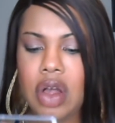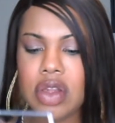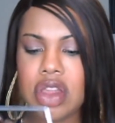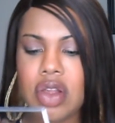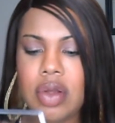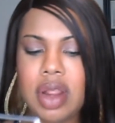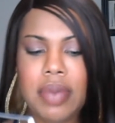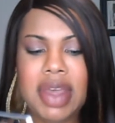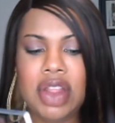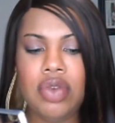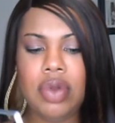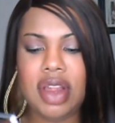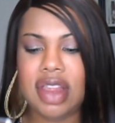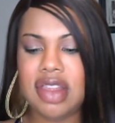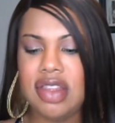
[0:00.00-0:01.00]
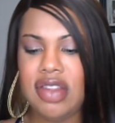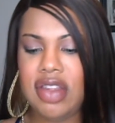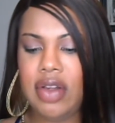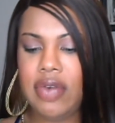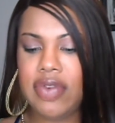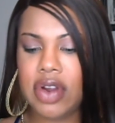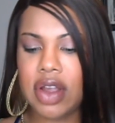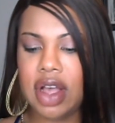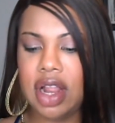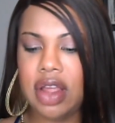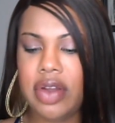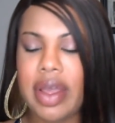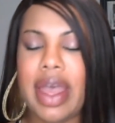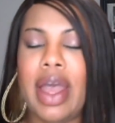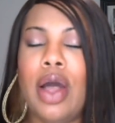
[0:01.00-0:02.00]
Also, let me do this silver
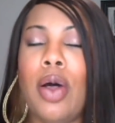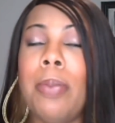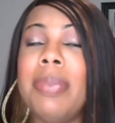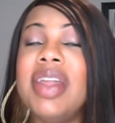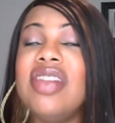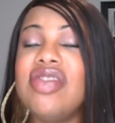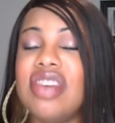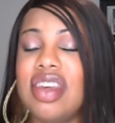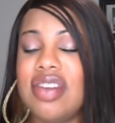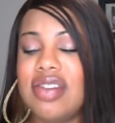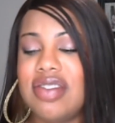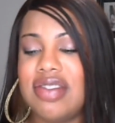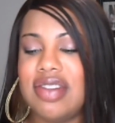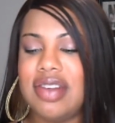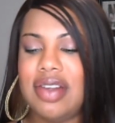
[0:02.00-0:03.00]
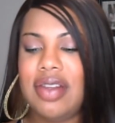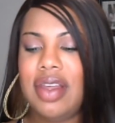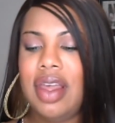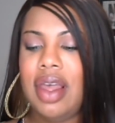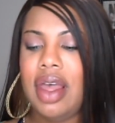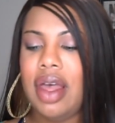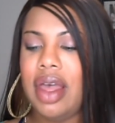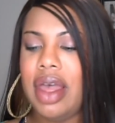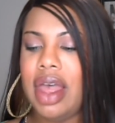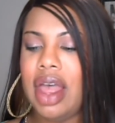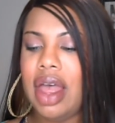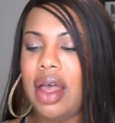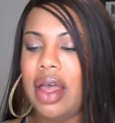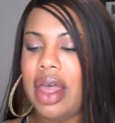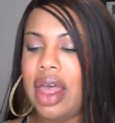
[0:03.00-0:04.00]
color, Elpingist,
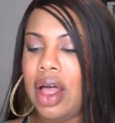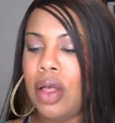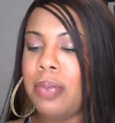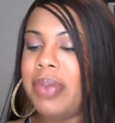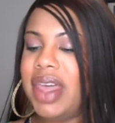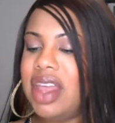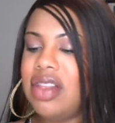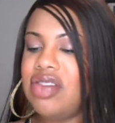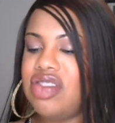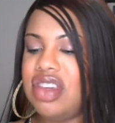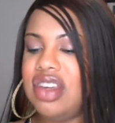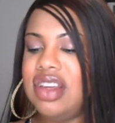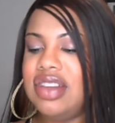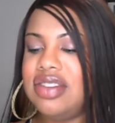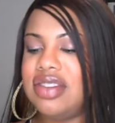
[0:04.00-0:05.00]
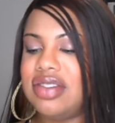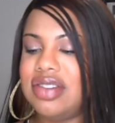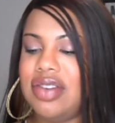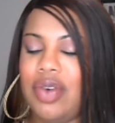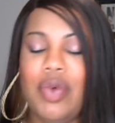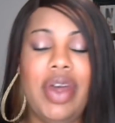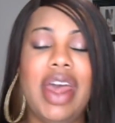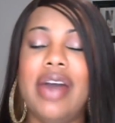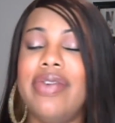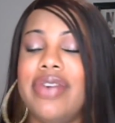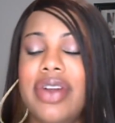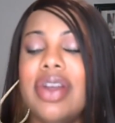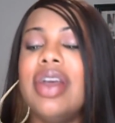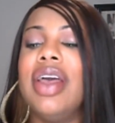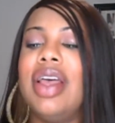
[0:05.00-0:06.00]
Elpingist, or
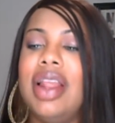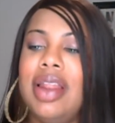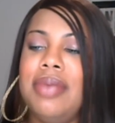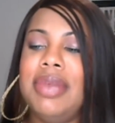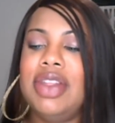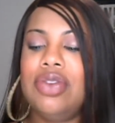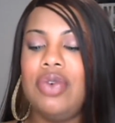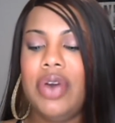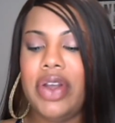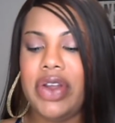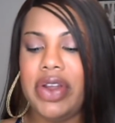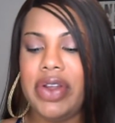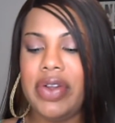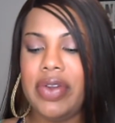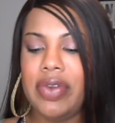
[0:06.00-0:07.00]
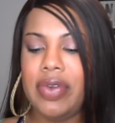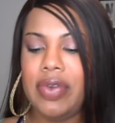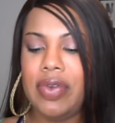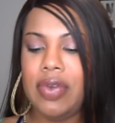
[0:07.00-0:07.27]
whatever. Let me do her